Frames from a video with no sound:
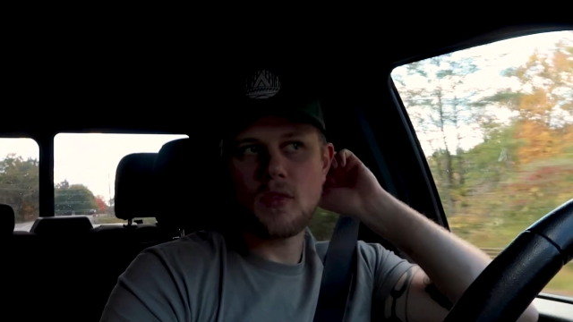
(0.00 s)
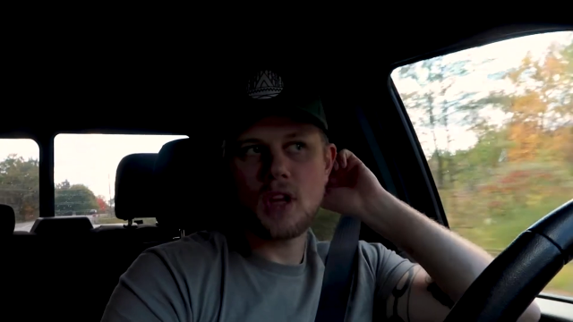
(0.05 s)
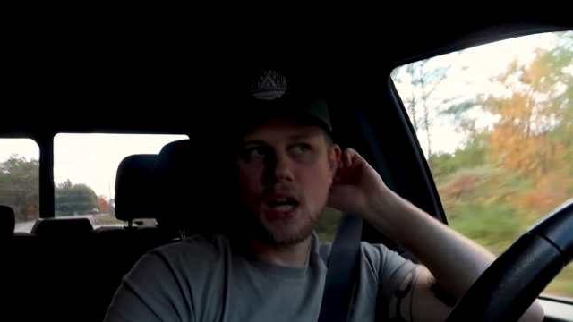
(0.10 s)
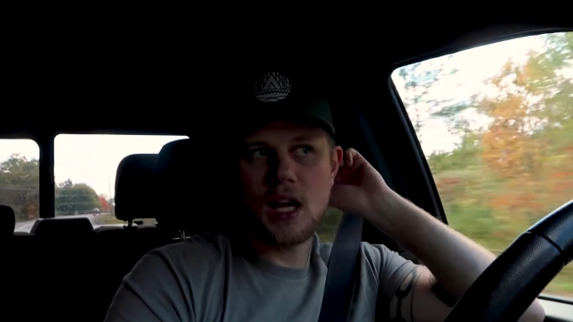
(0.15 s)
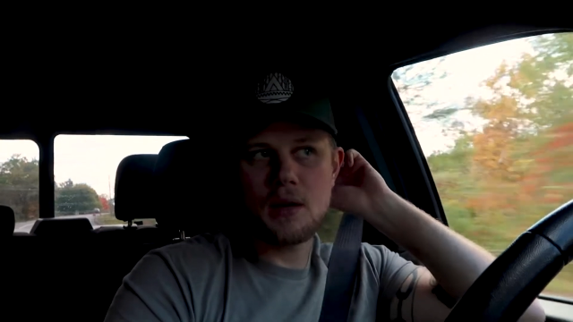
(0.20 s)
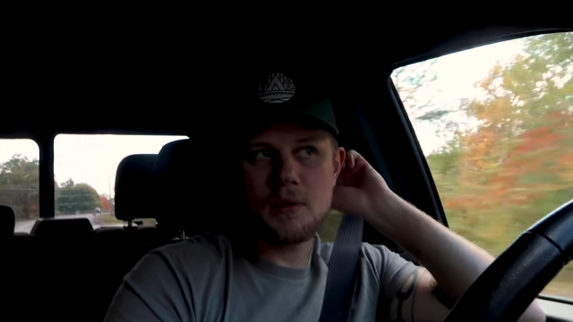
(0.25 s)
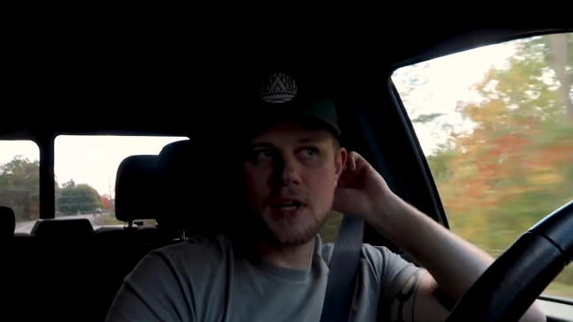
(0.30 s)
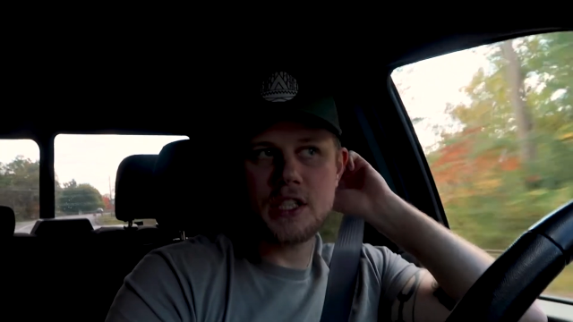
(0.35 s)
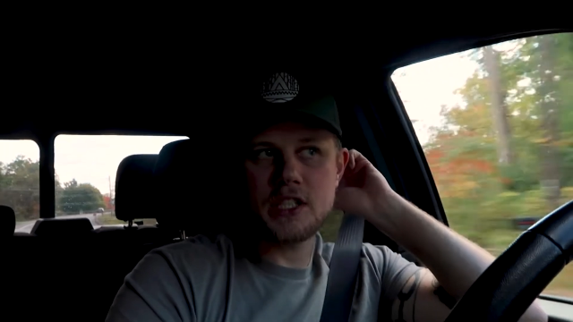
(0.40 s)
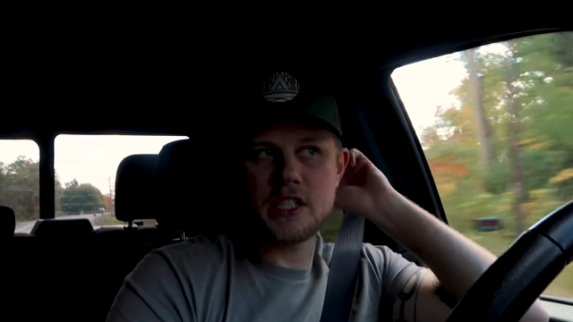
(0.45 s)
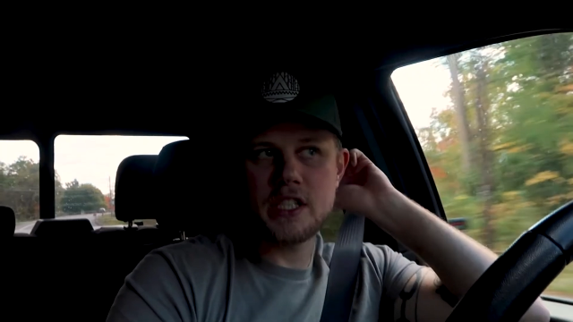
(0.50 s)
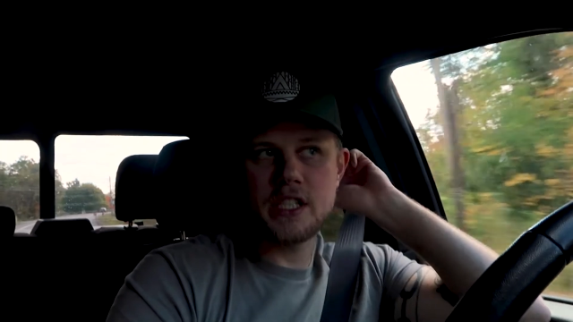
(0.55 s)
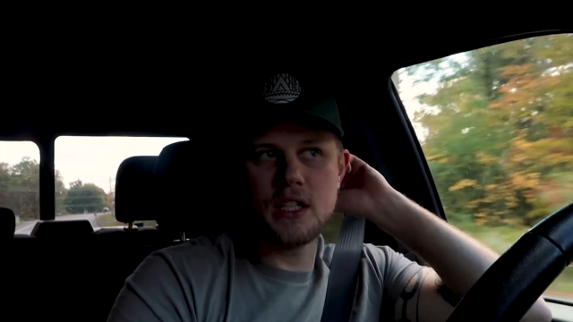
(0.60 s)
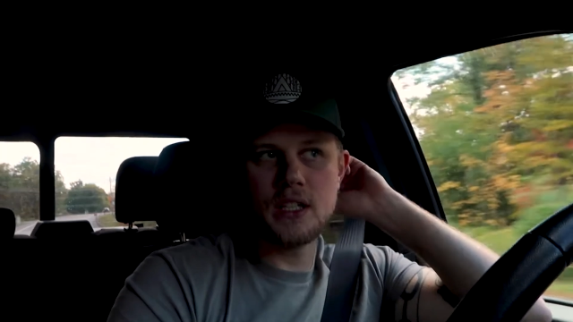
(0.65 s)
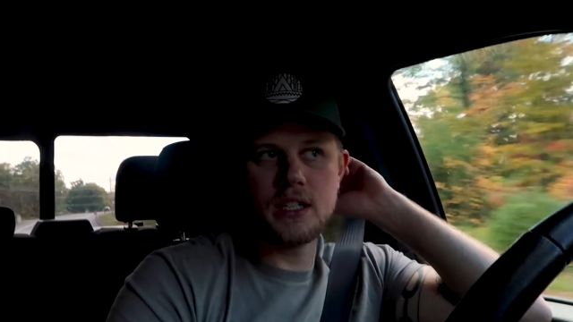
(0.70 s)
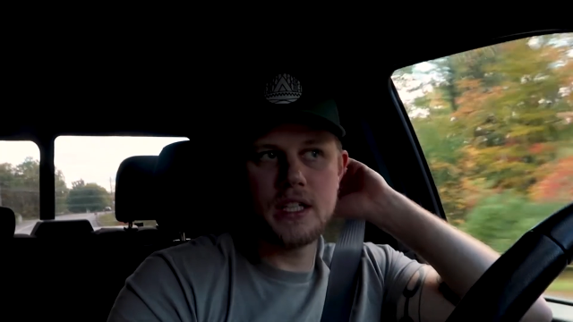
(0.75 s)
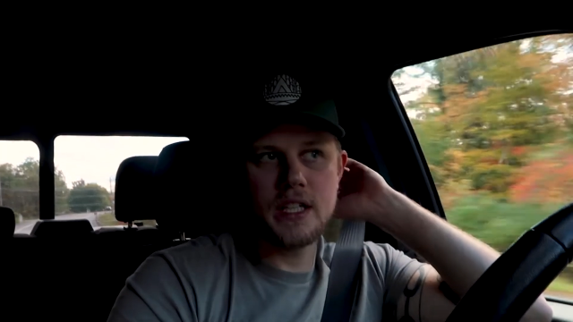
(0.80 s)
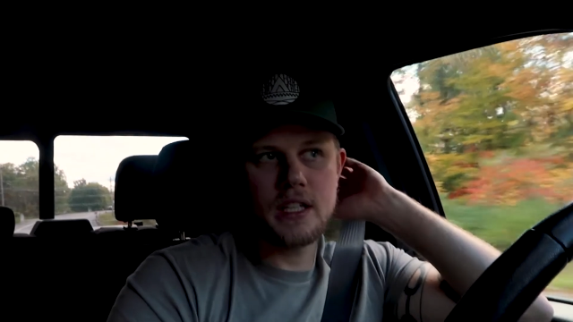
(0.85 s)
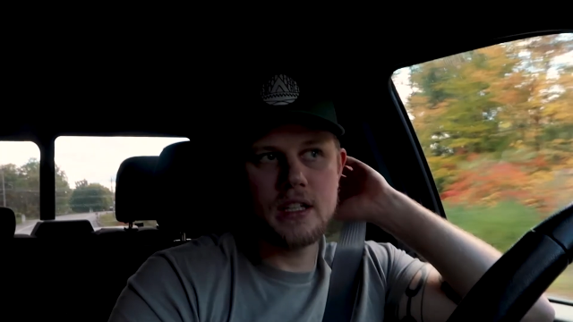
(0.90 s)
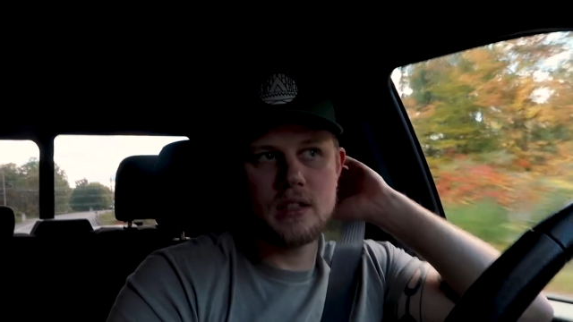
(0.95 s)
I'm actually
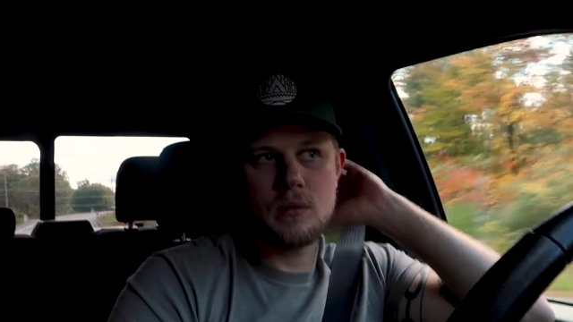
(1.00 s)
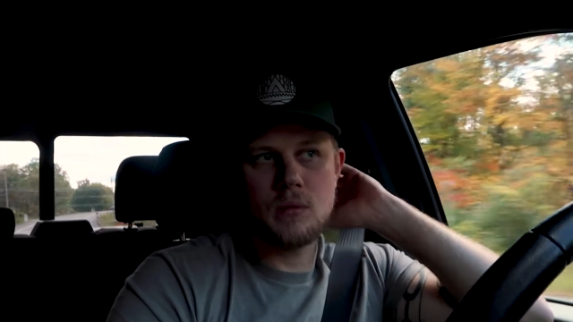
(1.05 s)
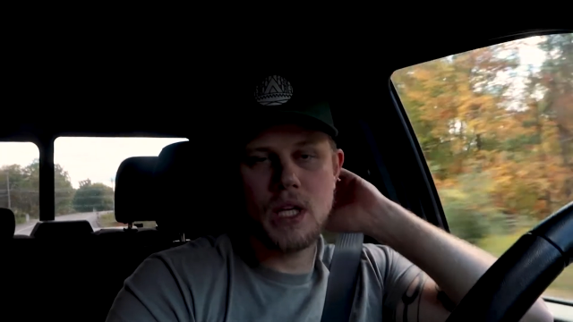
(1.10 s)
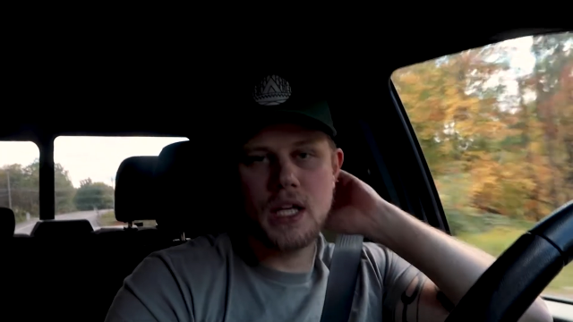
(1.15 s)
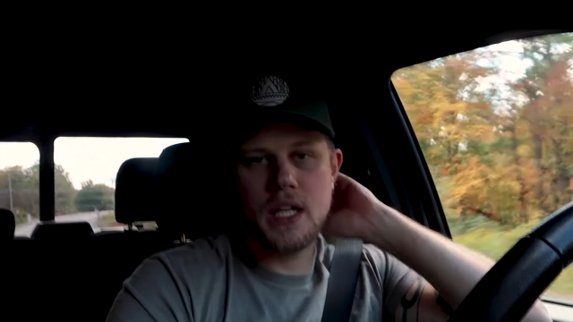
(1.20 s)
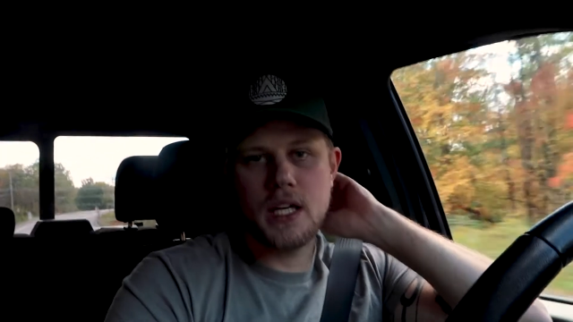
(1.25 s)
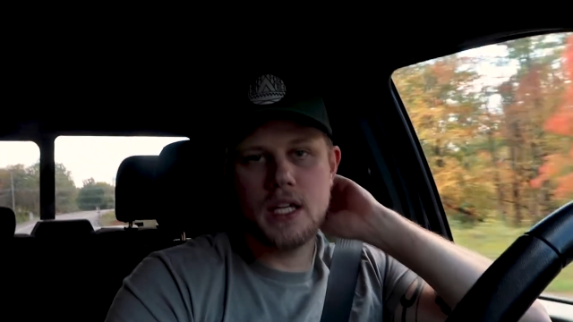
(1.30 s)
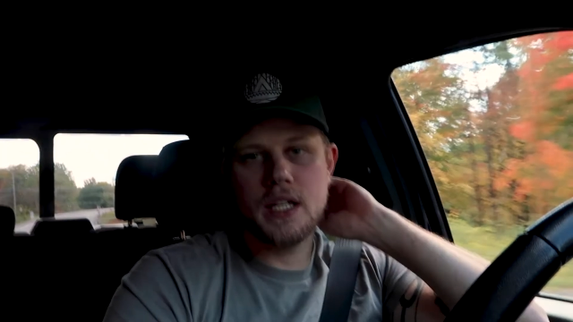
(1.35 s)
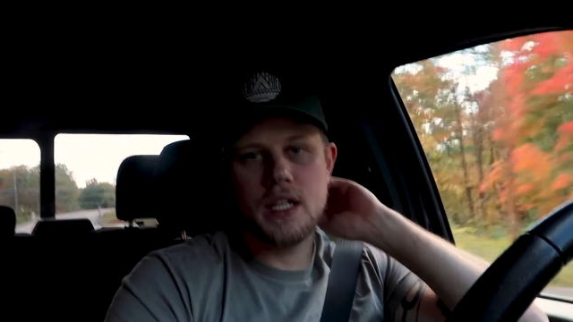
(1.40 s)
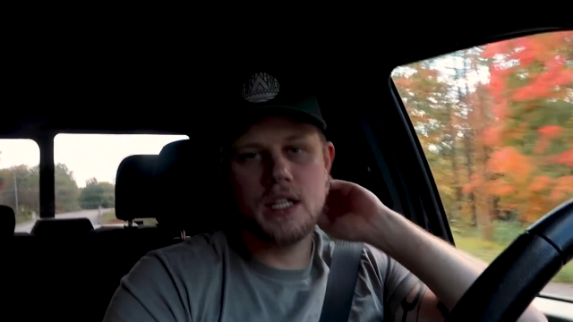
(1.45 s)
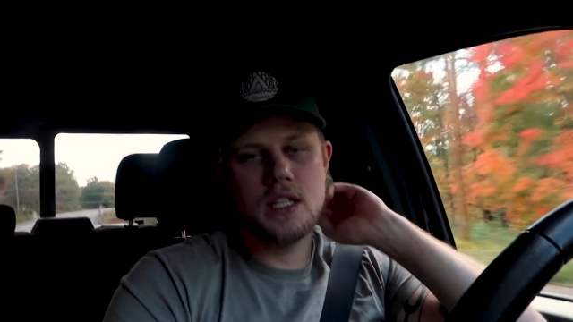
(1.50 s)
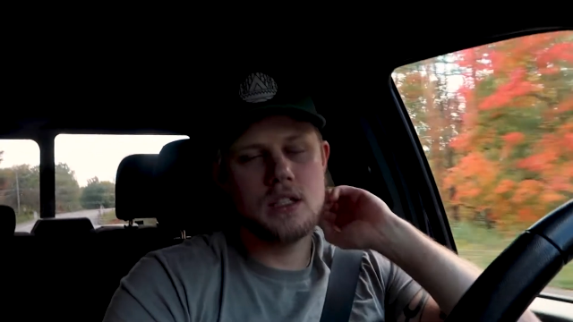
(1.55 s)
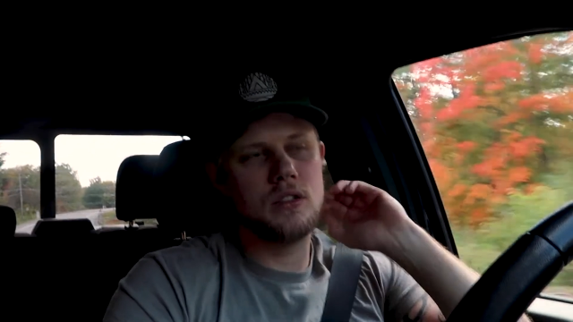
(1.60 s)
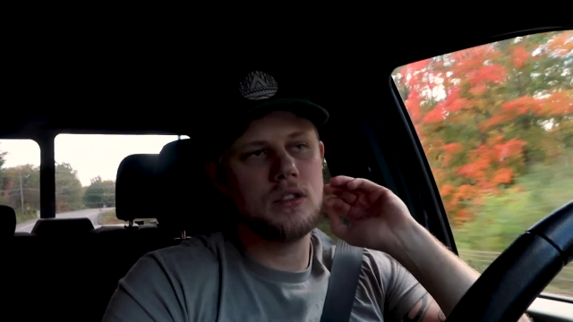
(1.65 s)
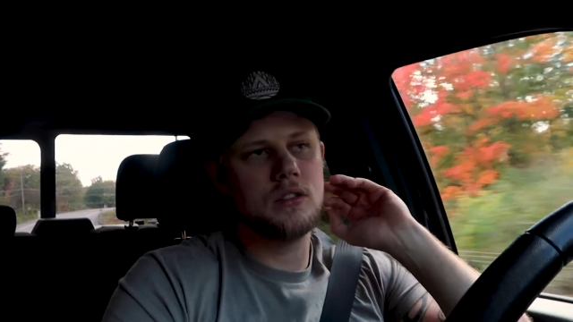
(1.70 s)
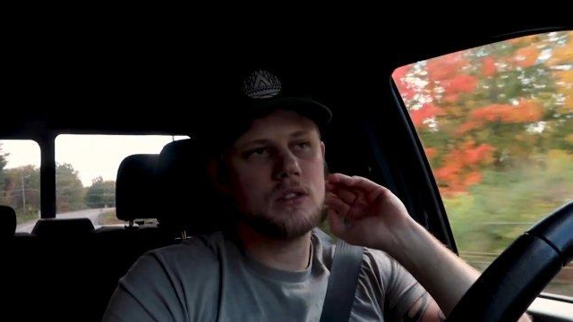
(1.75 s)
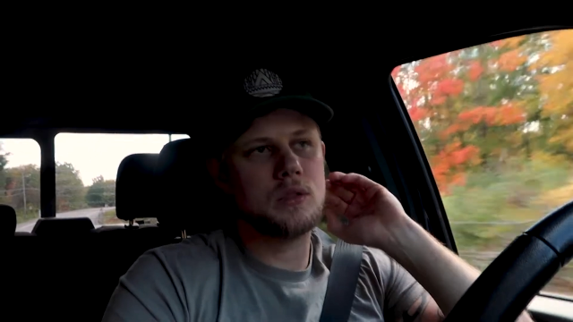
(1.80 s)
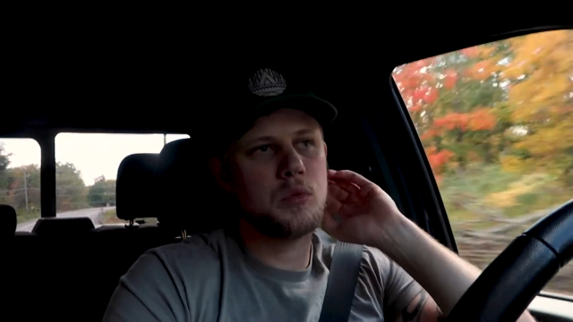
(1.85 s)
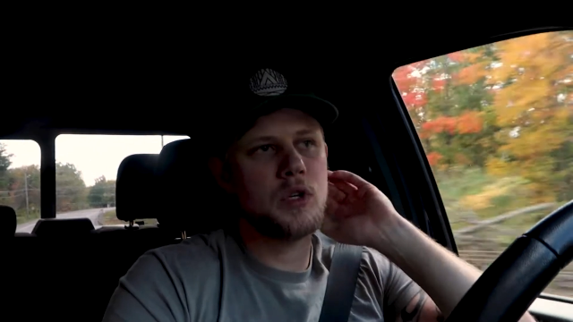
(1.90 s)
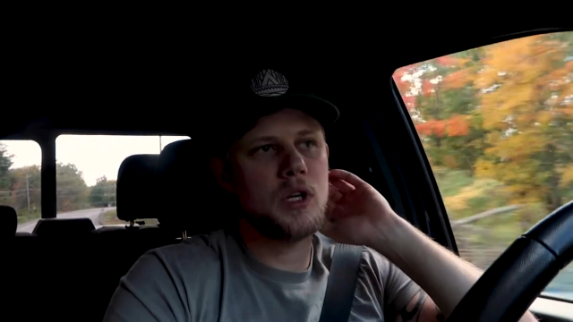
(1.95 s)
hunting at my
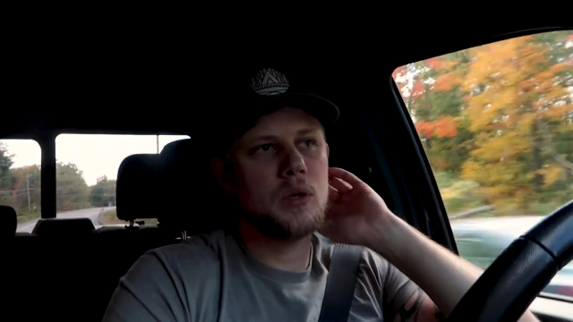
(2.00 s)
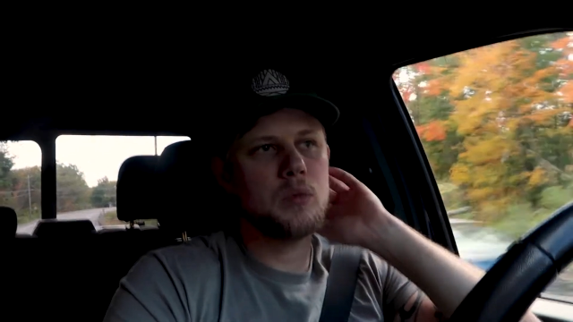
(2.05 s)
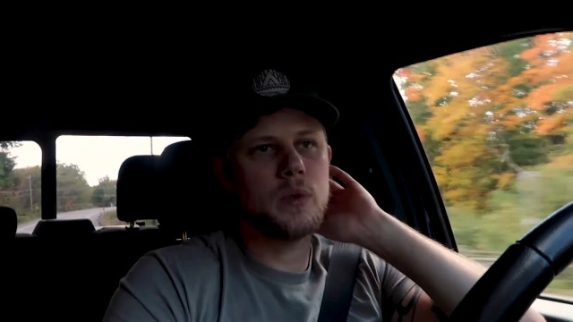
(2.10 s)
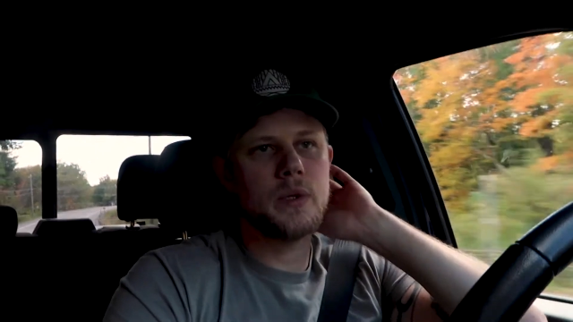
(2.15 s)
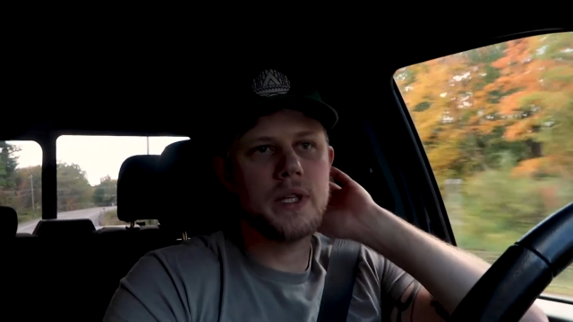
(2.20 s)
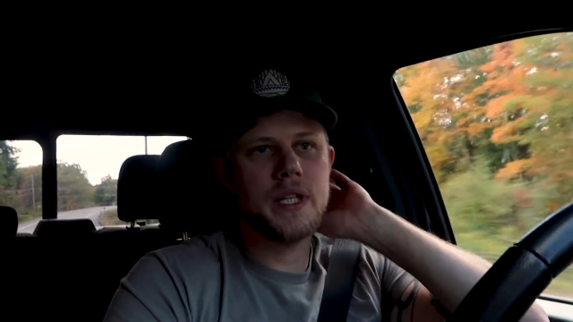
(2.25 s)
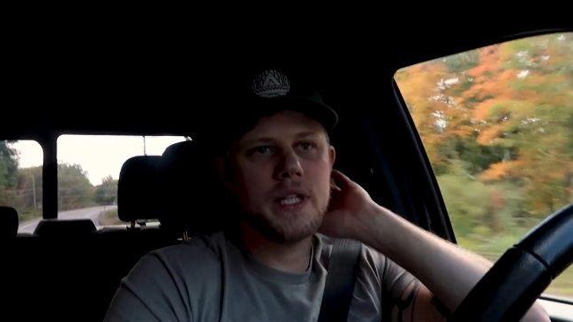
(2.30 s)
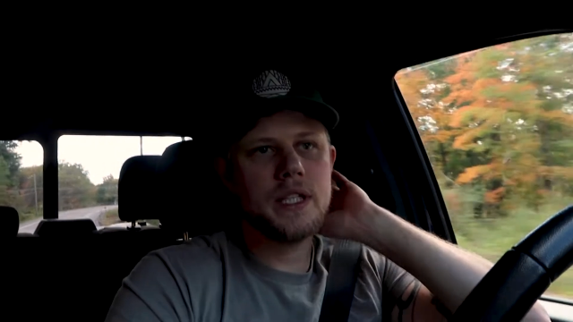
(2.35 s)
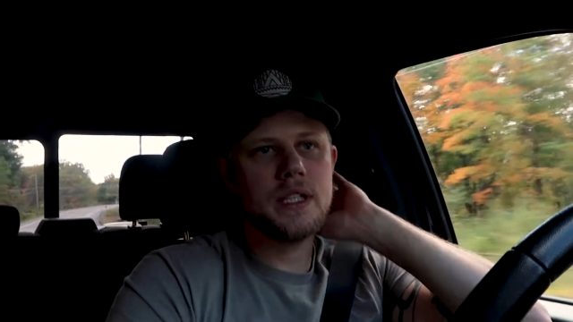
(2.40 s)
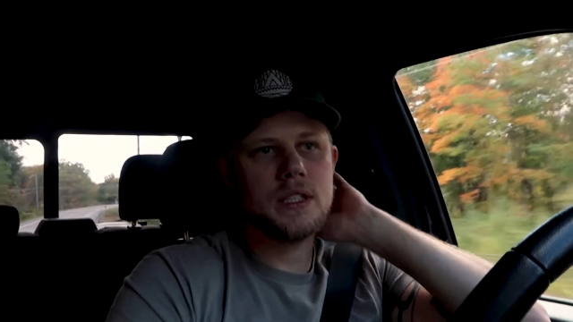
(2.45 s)
in-laws' property,